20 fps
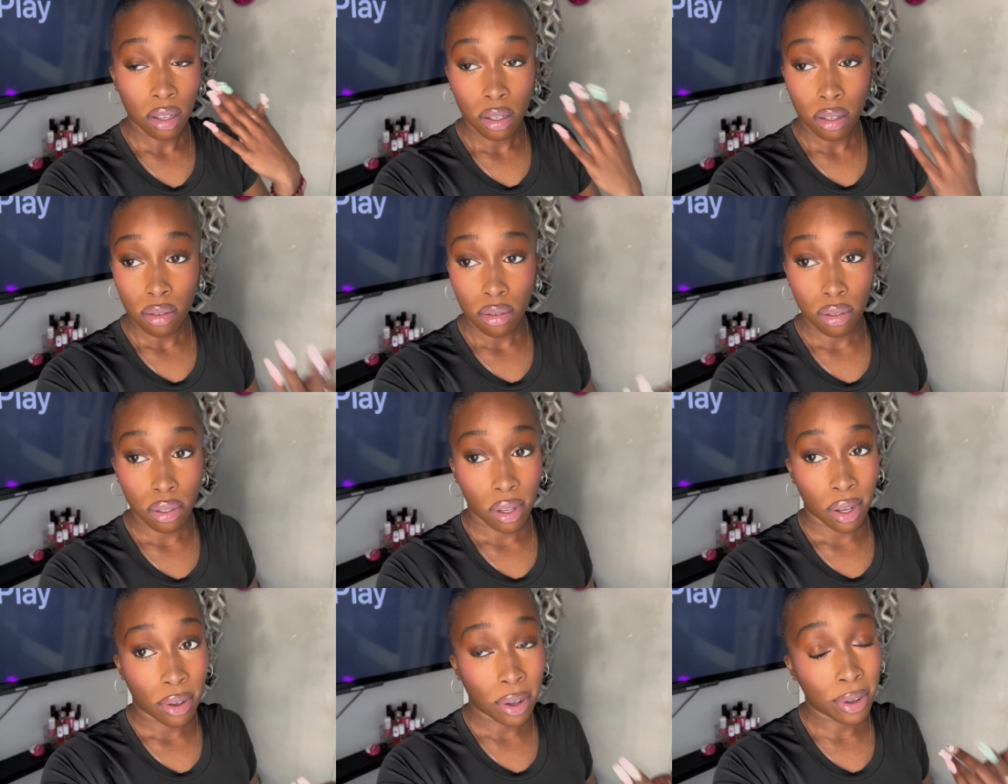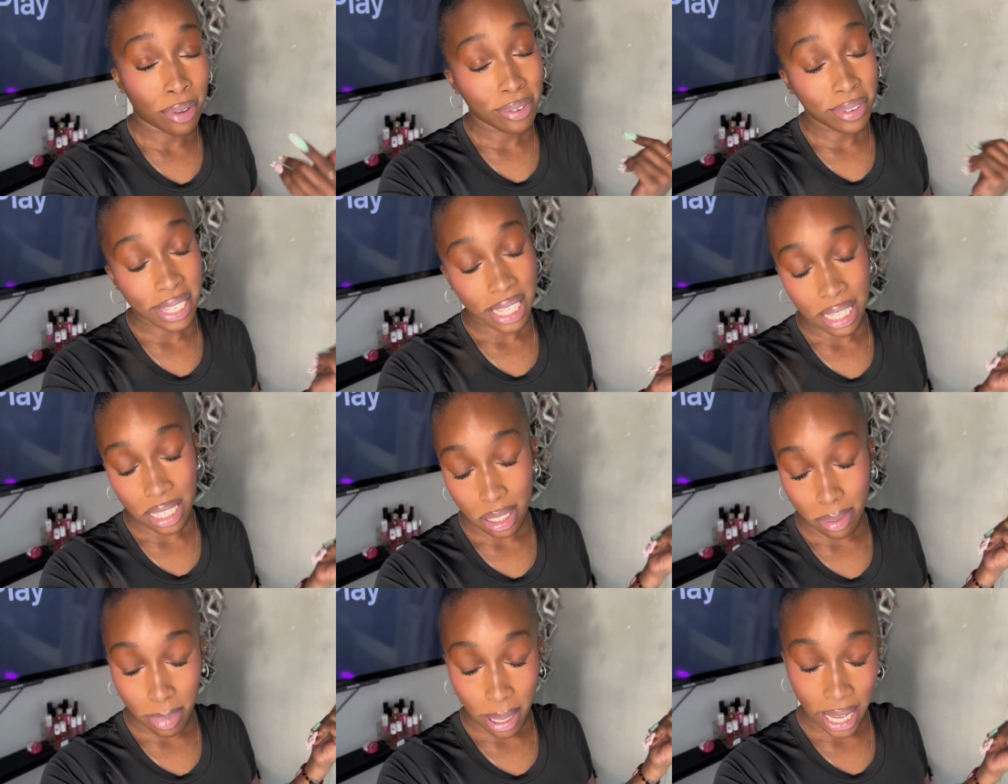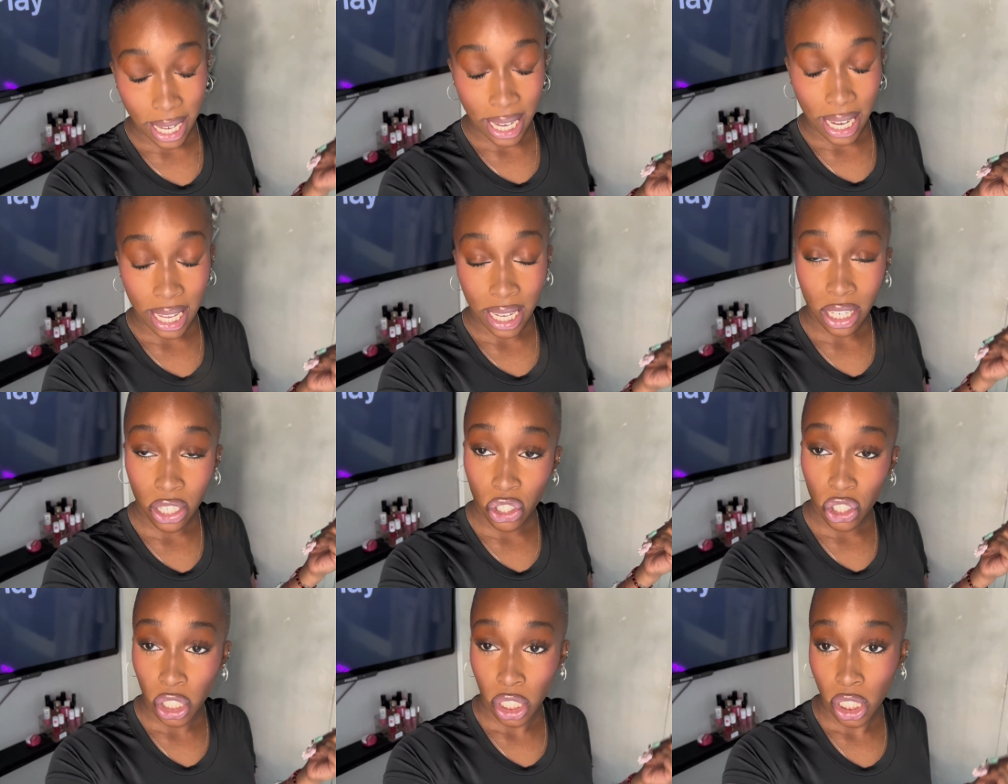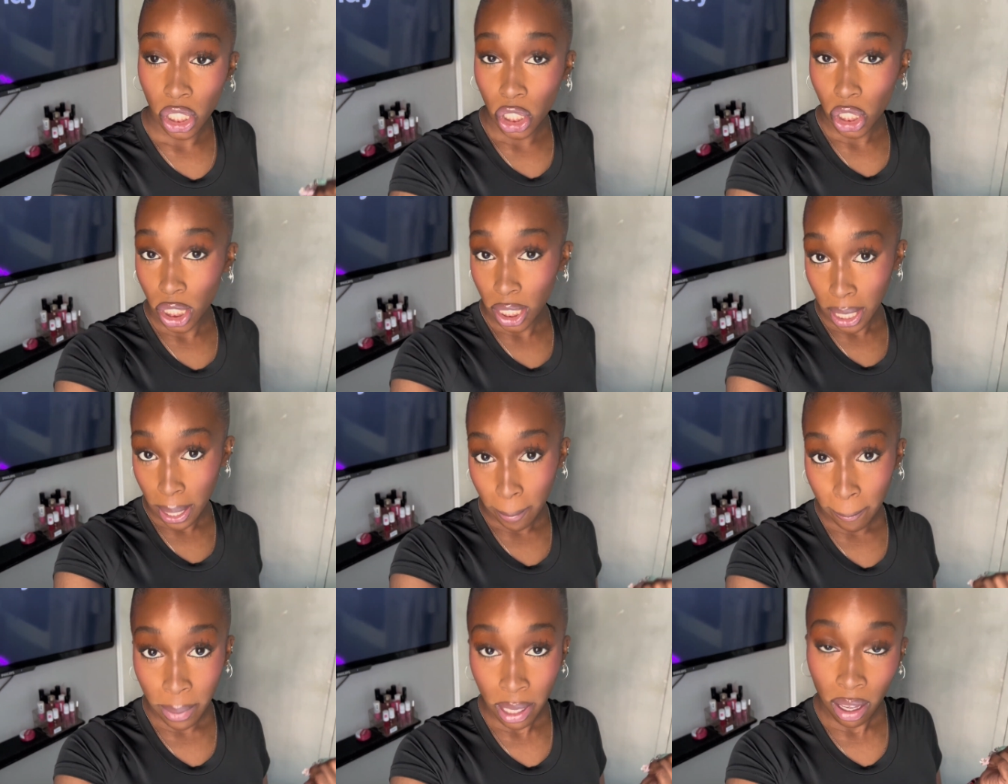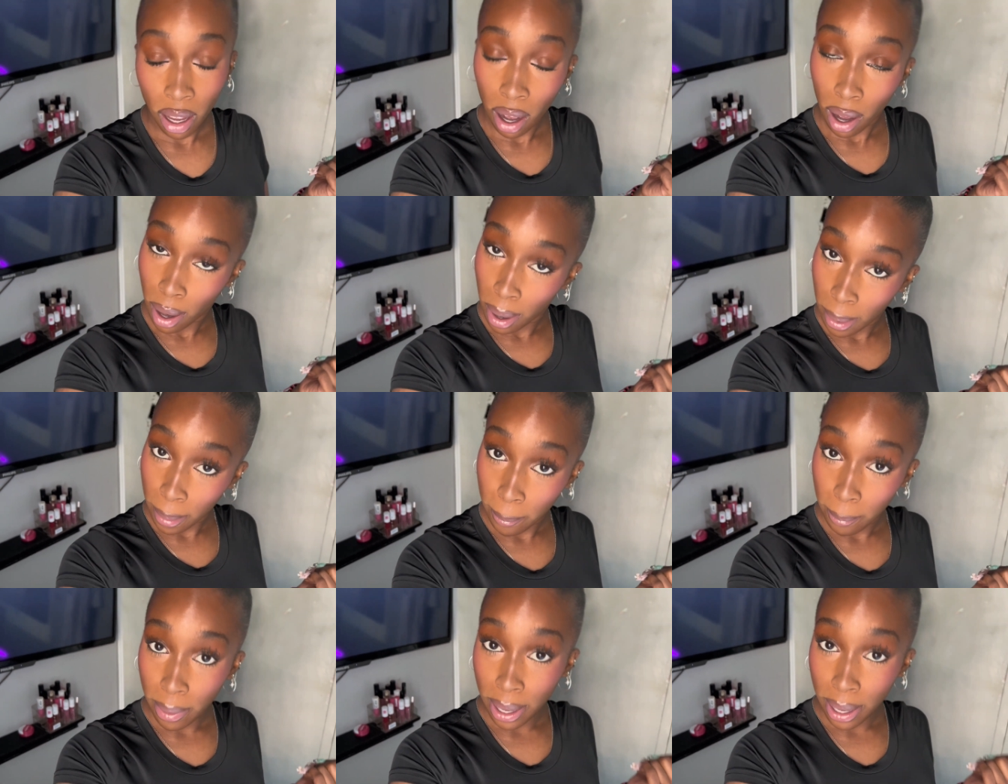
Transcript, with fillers: So hopefully this bacon, egg, and cheese cheer me up.